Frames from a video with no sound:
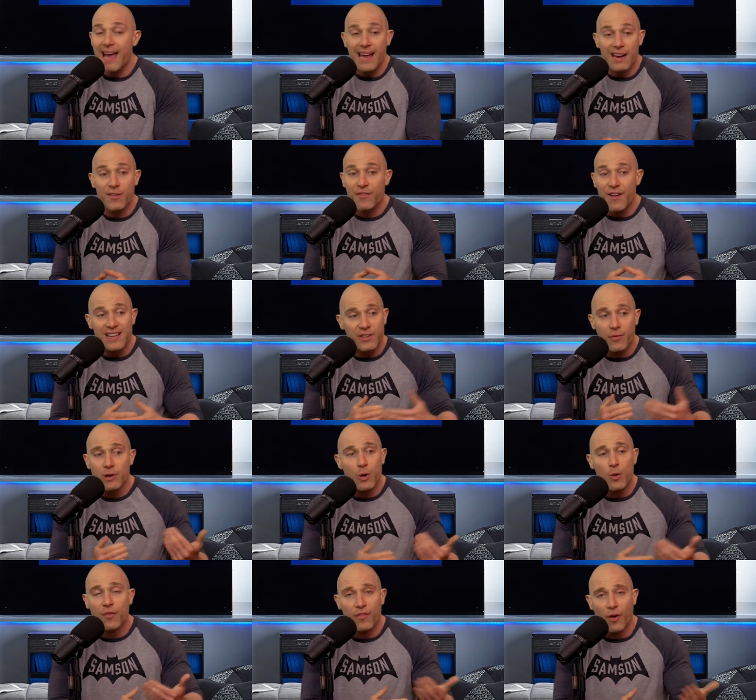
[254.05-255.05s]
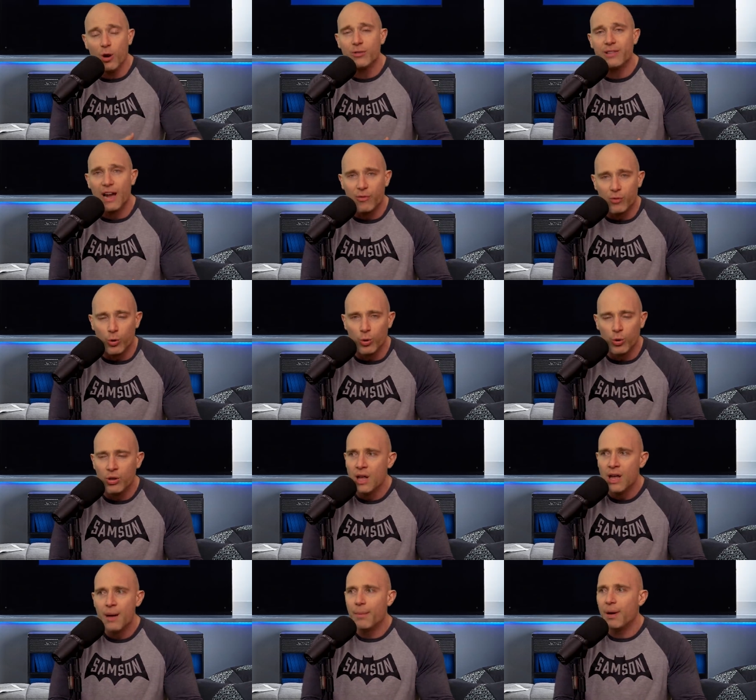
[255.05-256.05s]
And in fact, if we all followed that rule,
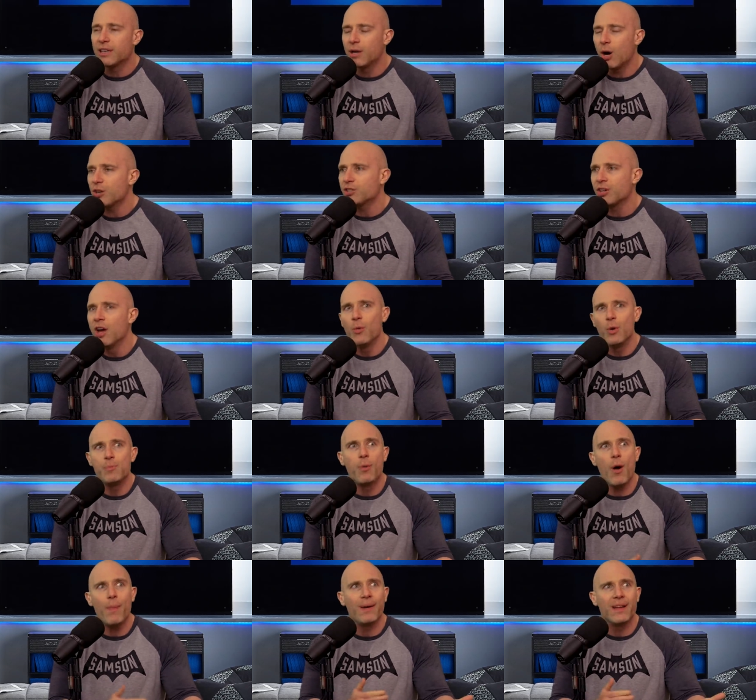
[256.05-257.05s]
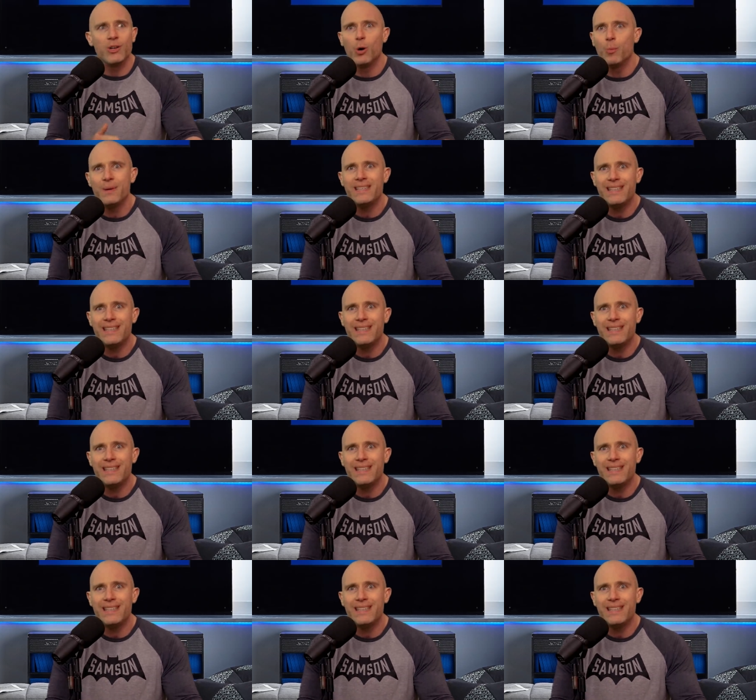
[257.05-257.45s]
my gosh, we'd probably all be